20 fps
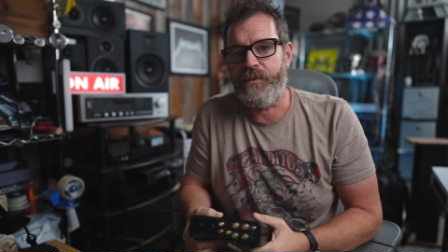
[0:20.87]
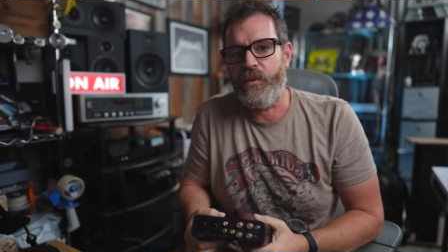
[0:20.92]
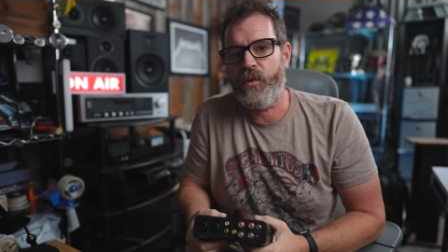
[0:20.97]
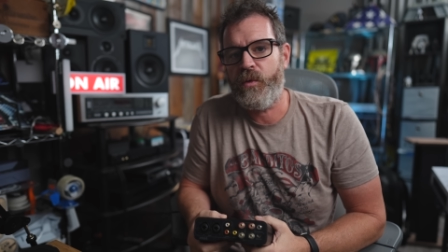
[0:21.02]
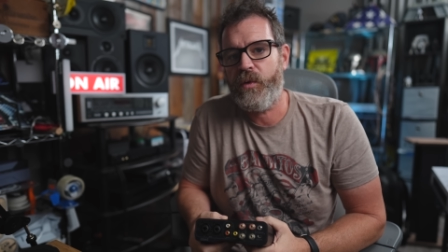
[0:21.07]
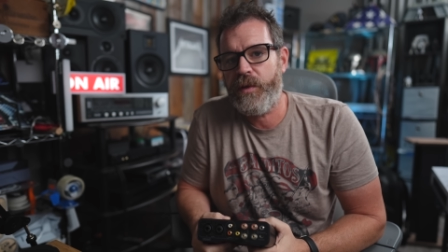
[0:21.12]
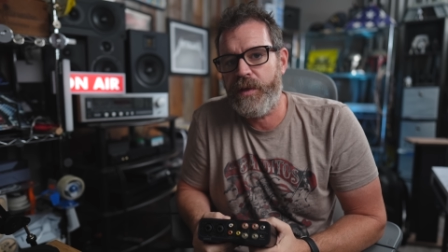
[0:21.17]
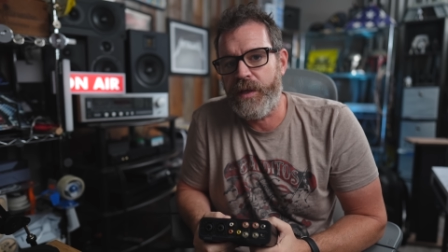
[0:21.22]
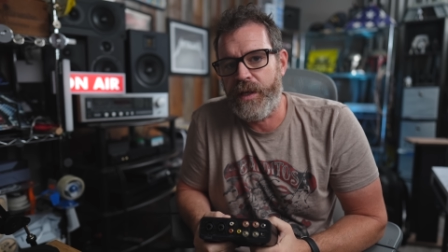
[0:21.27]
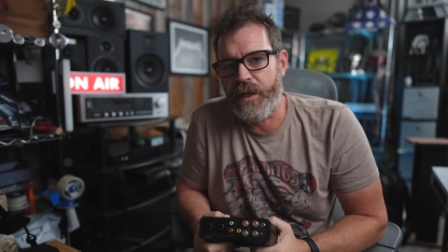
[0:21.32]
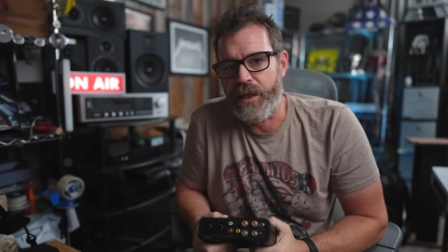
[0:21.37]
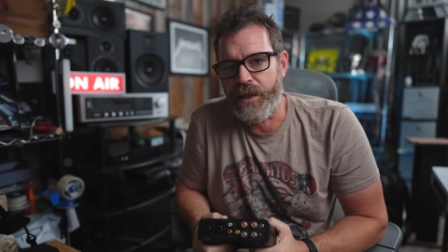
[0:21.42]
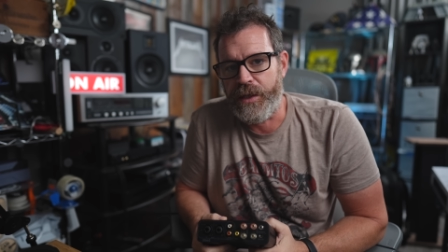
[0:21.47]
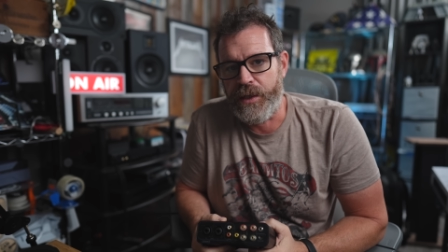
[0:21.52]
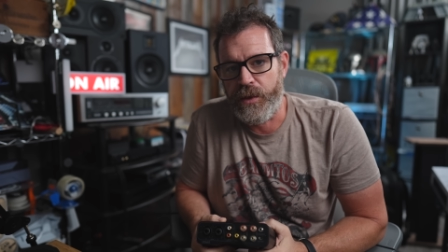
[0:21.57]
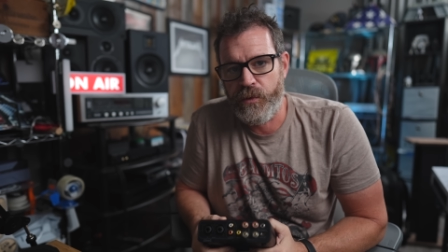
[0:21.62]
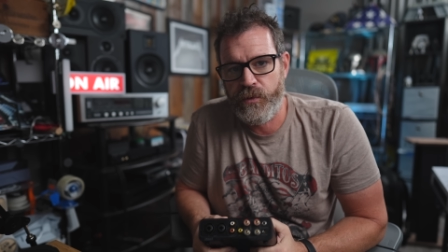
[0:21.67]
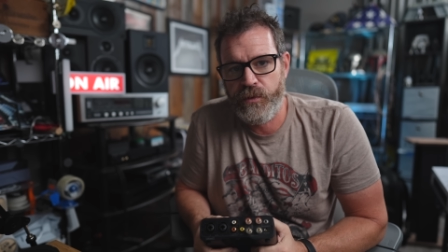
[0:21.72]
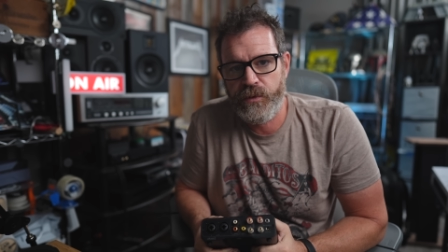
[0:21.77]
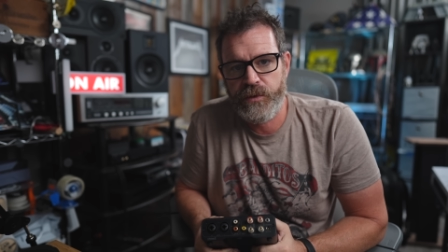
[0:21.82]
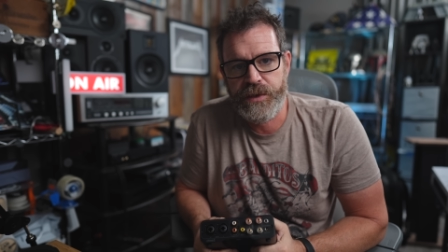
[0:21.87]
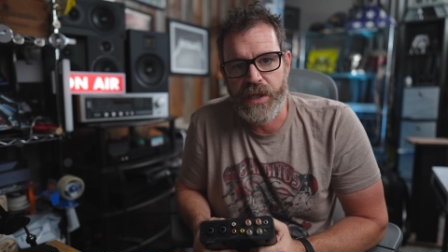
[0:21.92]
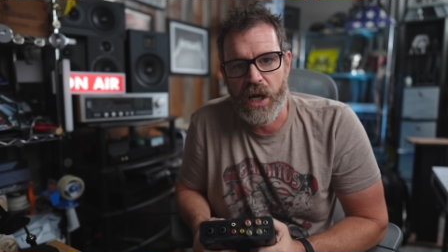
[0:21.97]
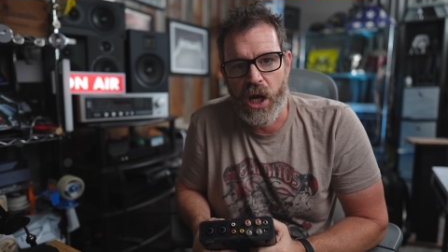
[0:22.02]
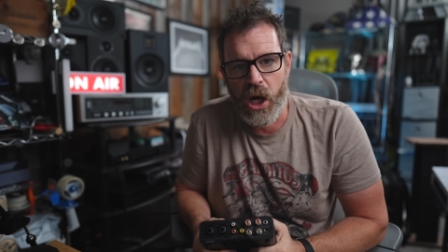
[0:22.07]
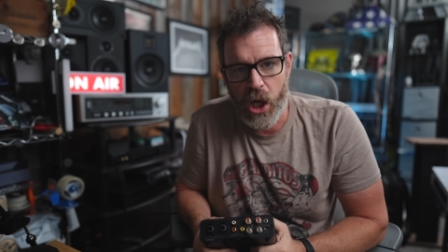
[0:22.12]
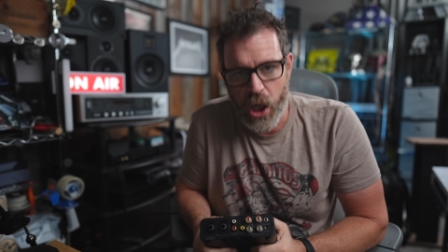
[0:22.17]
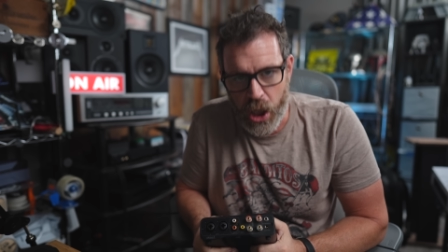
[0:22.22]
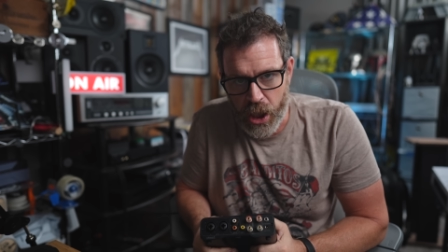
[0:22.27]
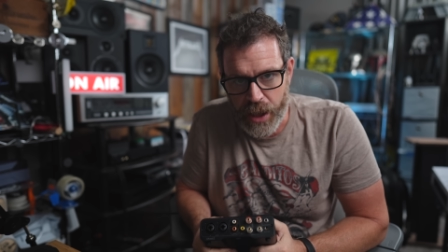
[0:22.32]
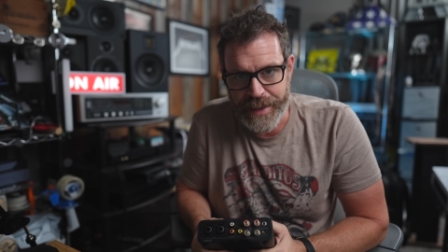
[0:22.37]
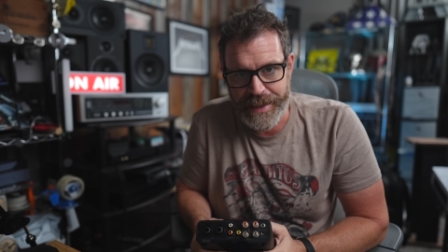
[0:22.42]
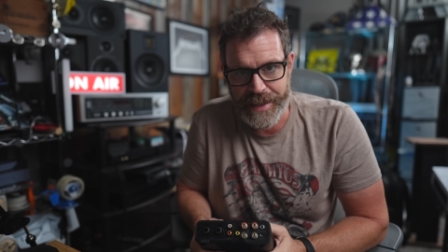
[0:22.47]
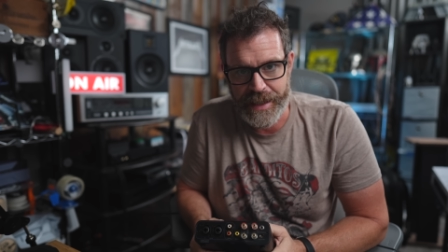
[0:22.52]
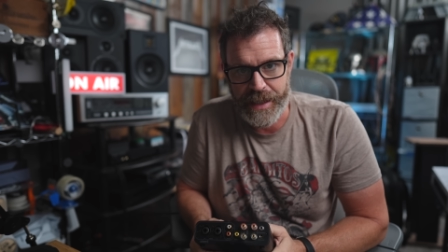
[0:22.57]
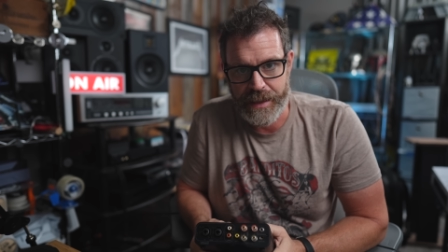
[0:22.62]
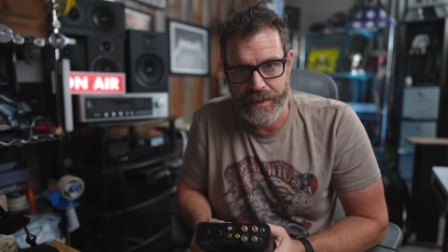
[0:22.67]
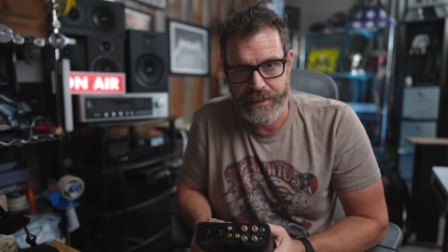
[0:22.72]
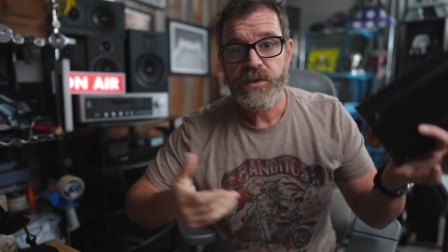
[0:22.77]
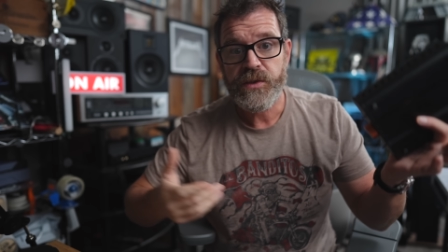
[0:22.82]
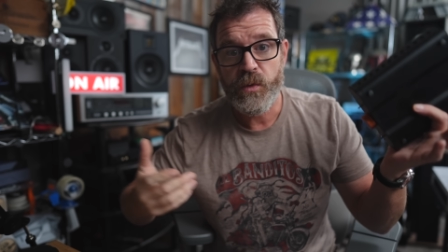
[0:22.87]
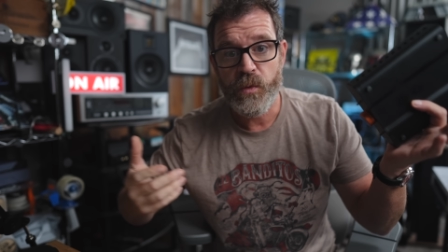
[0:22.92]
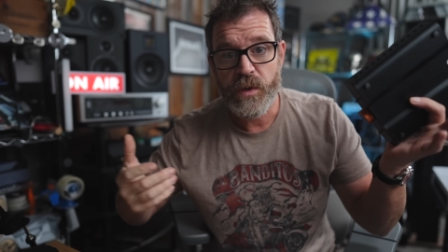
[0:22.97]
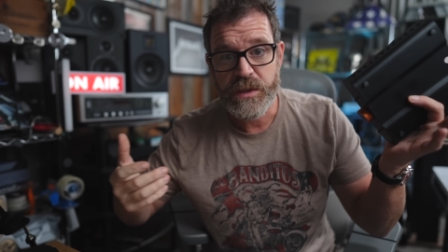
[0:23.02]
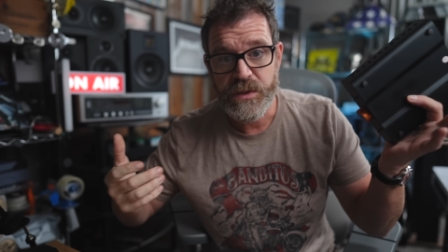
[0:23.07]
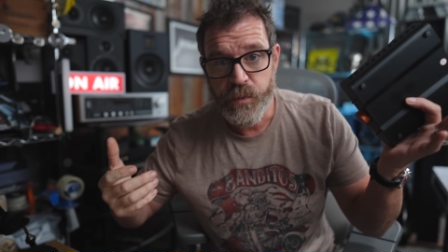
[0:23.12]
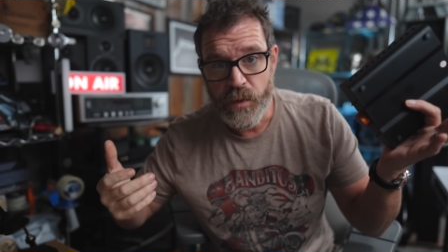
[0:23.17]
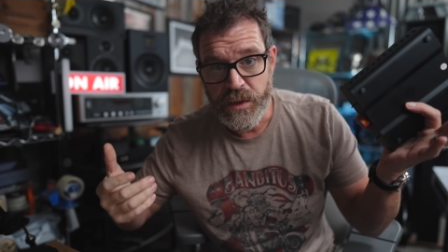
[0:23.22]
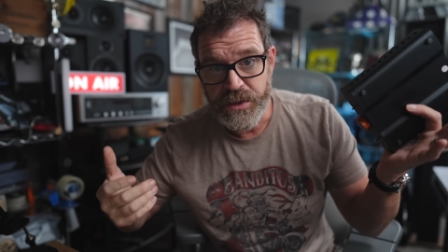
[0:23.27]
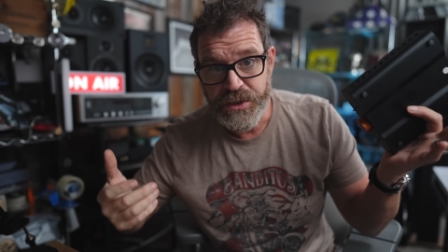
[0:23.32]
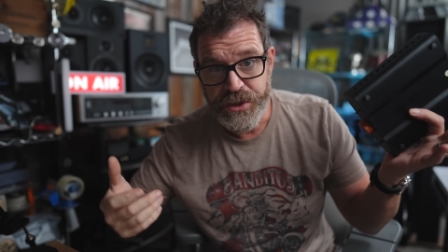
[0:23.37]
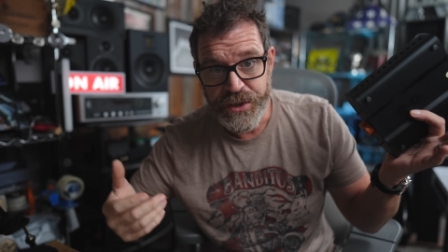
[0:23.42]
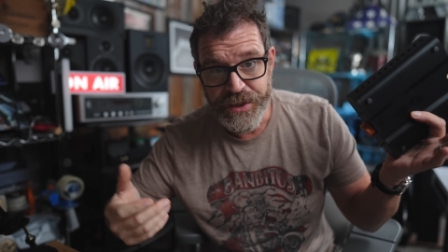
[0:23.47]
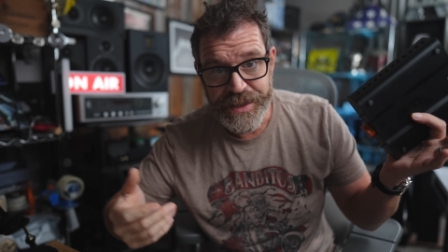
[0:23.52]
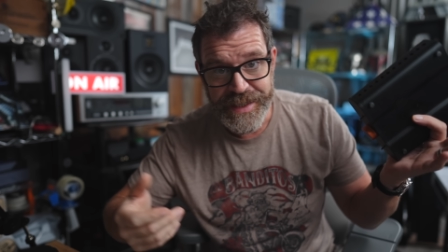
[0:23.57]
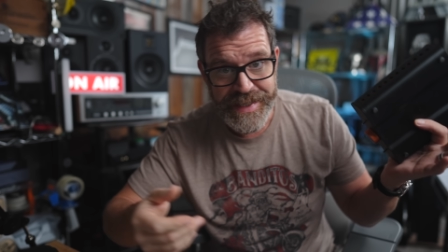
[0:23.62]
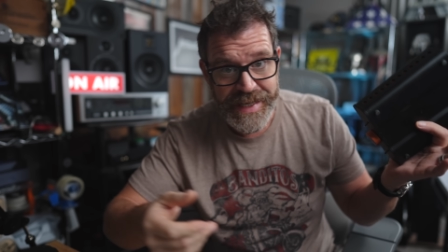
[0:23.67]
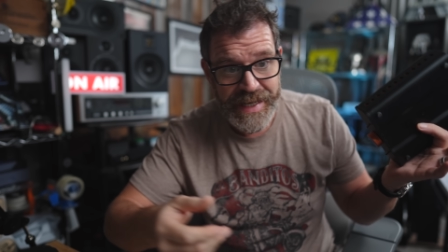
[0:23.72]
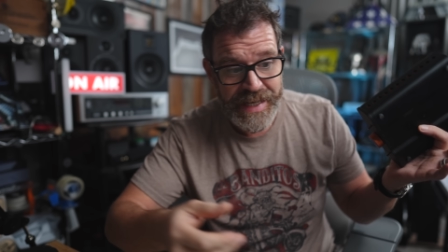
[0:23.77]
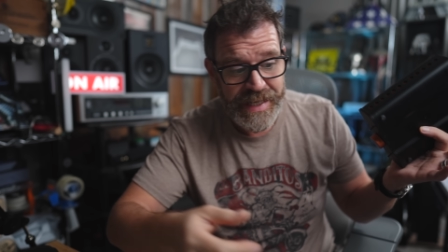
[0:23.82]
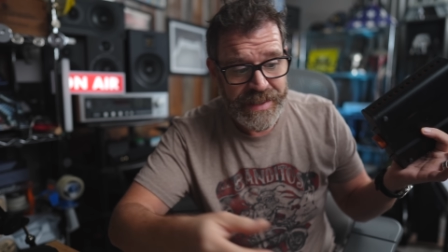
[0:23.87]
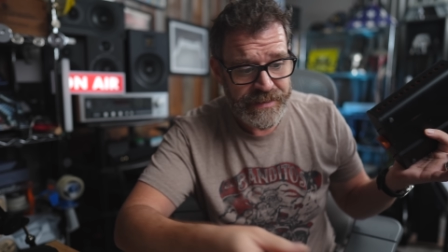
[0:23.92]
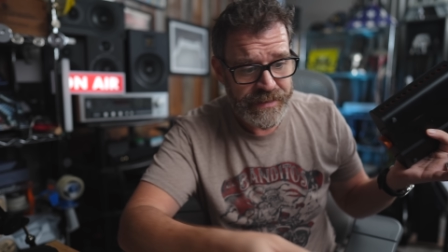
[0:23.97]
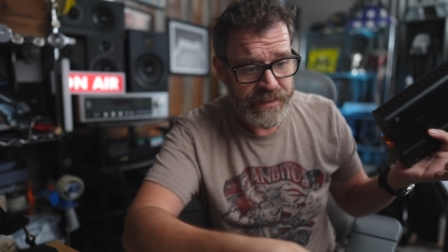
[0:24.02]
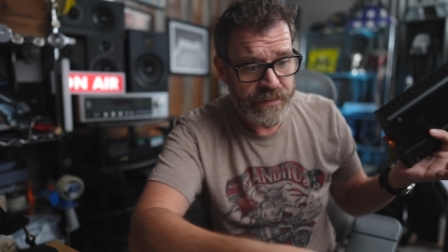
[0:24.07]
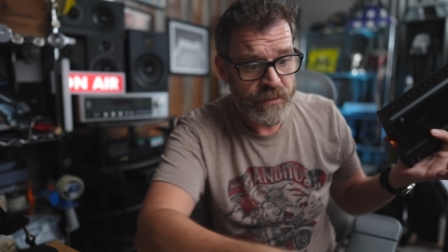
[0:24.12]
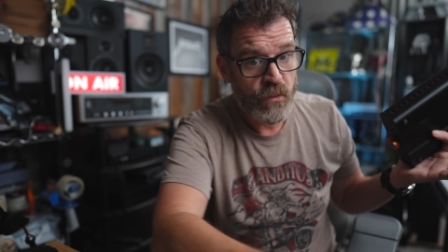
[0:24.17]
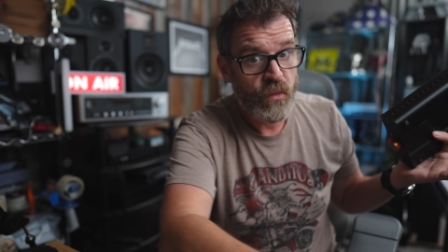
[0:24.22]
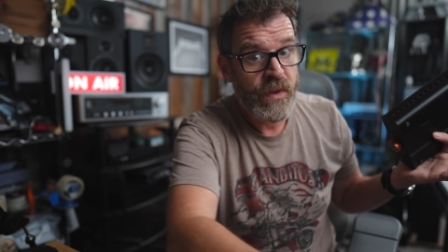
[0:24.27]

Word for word: more than a used Honda. So which one should you get?